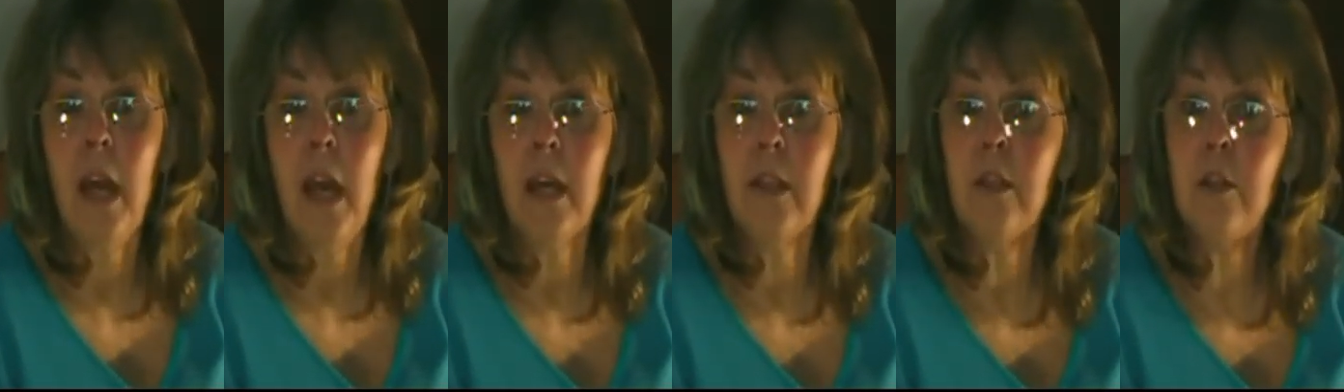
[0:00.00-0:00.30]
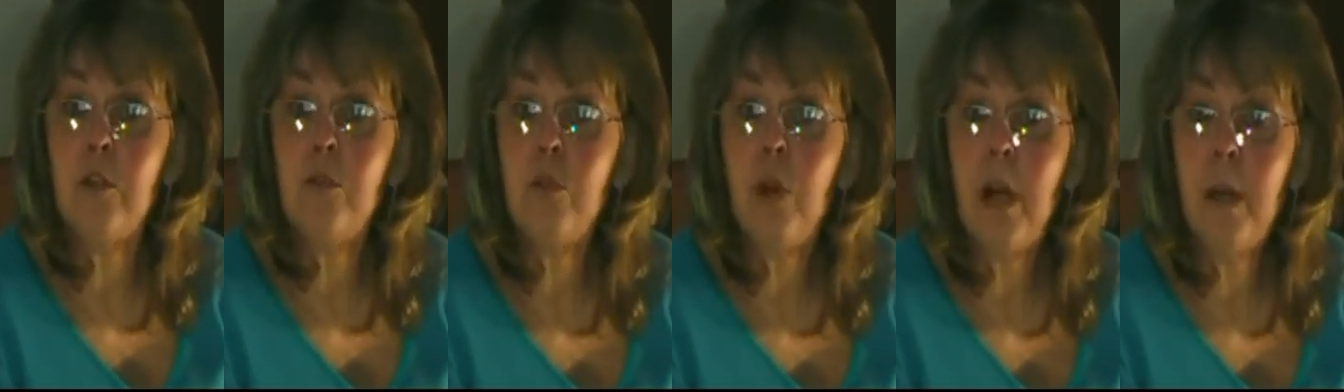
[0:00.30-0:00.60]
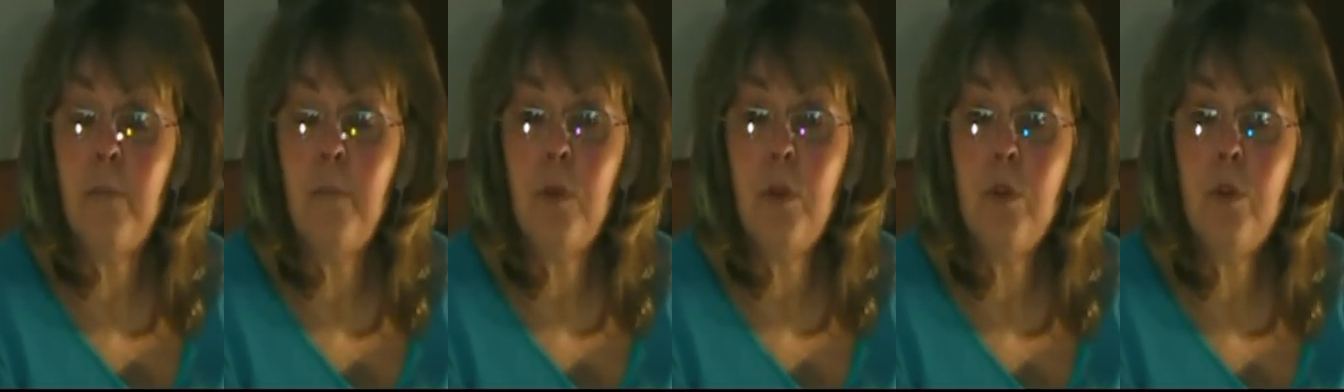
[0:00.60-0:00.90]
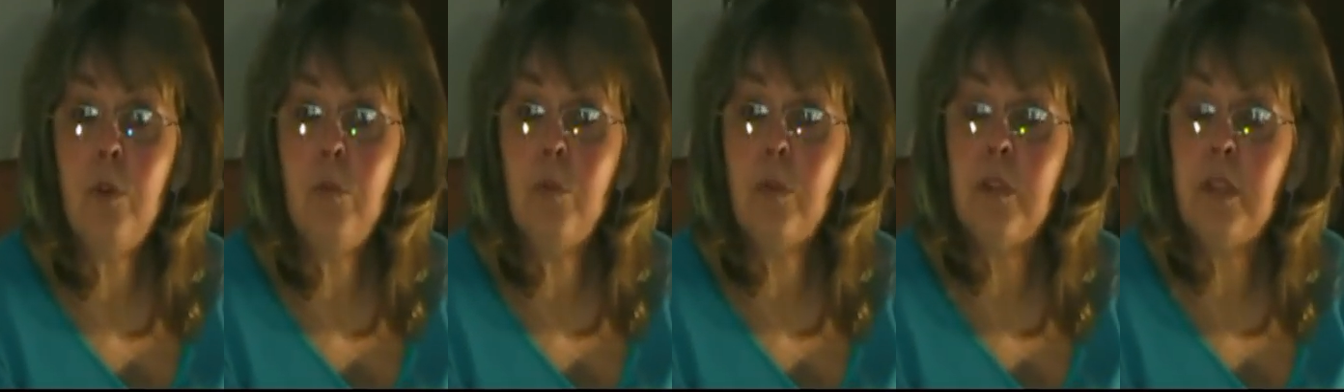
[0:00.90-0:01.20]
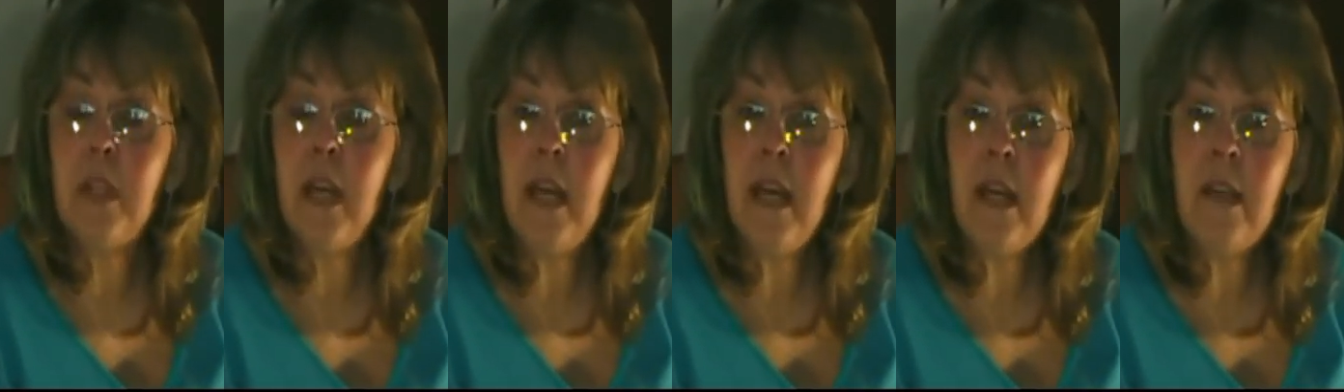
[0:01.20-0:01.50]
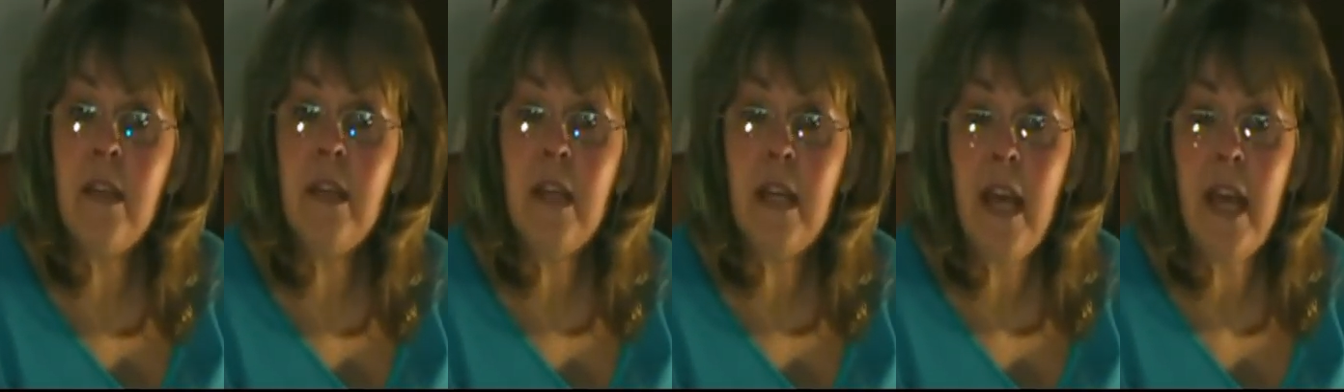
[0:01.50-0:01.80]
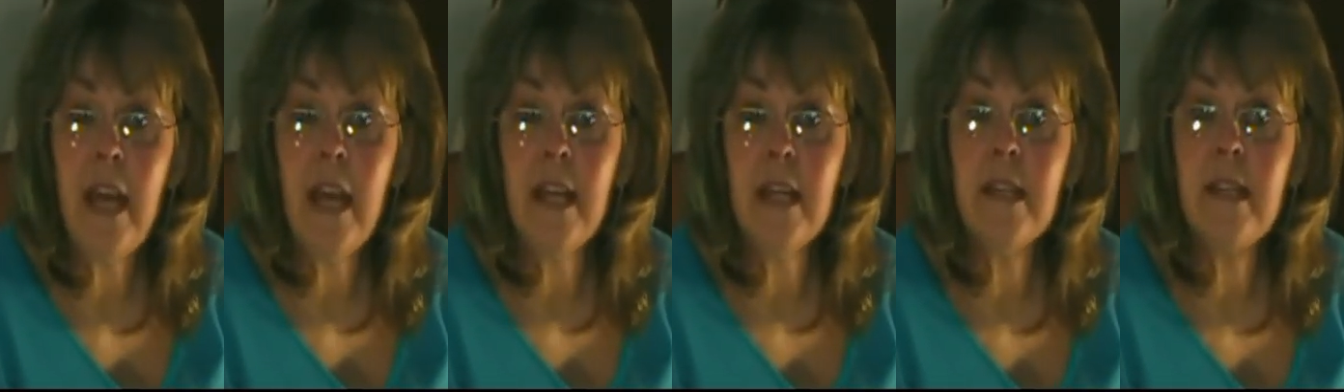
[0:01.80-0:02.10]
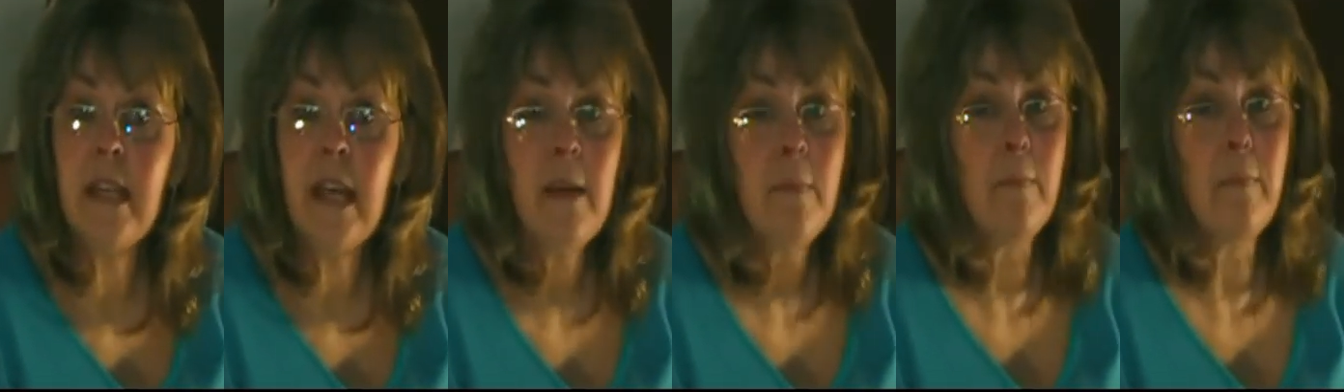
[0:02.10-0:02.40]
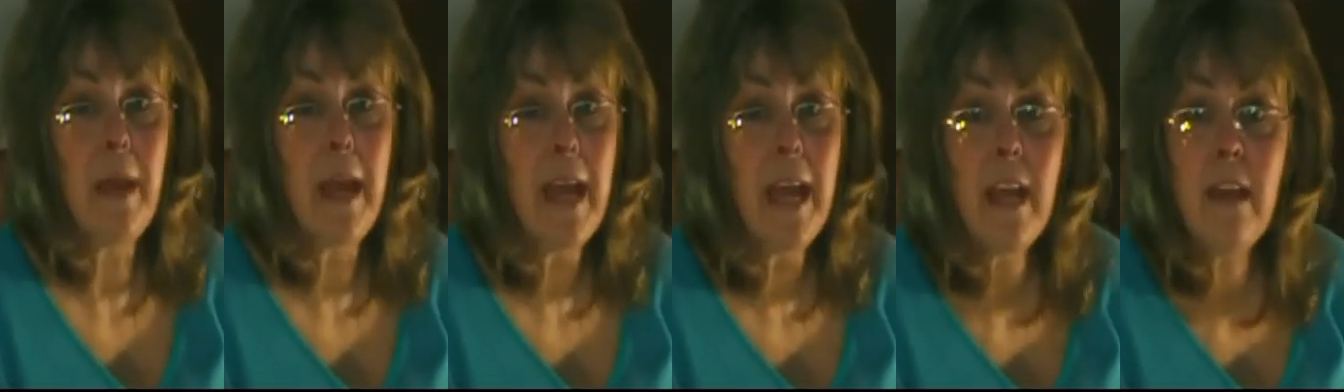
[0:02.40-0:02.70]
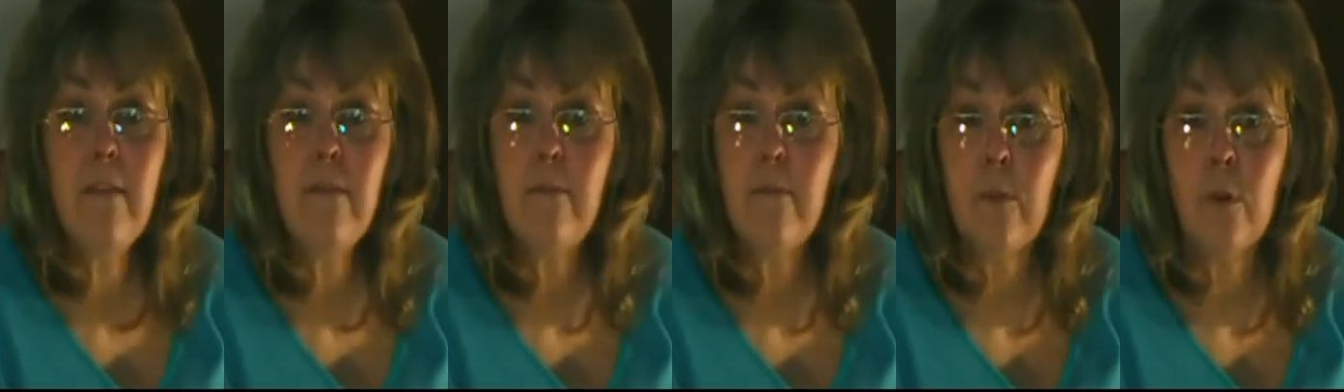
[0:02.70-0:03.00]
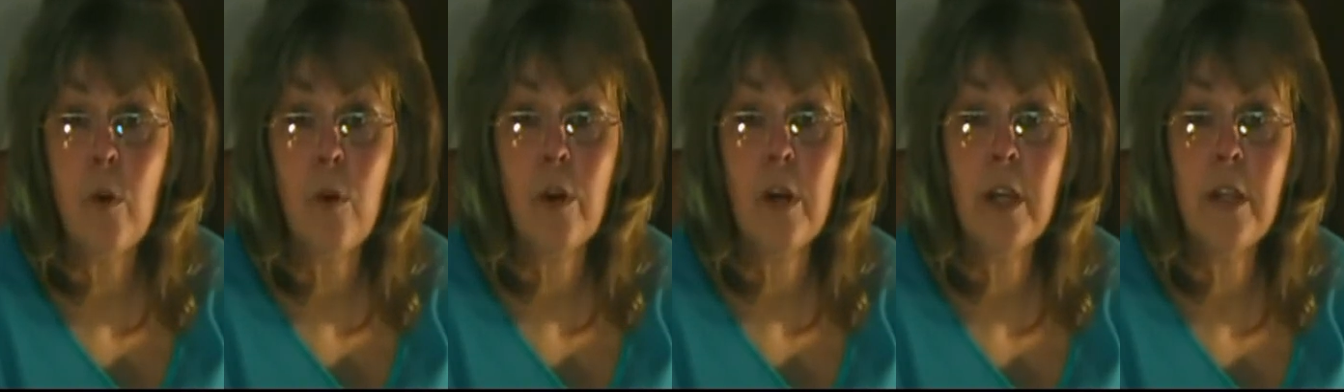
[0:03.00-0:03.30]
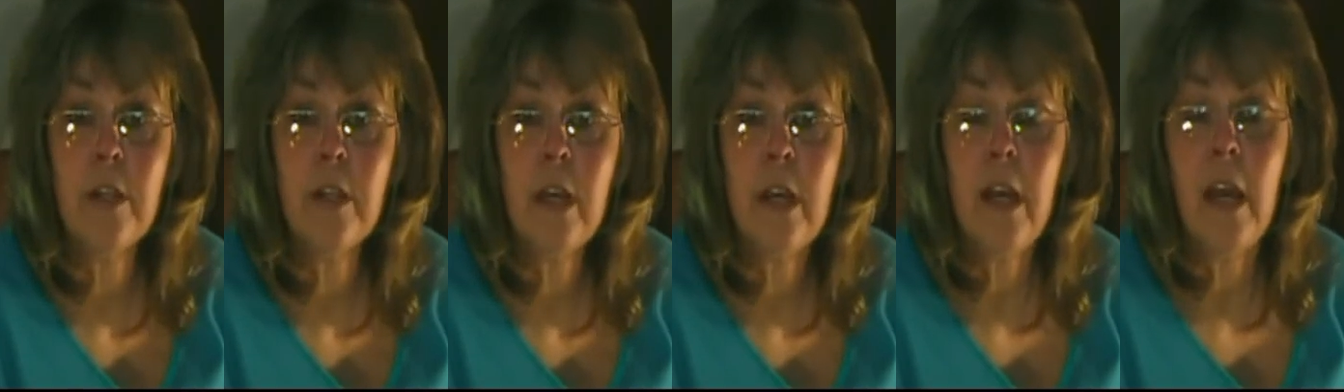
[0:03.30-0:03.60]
and the tribunal will take the case, pay for it,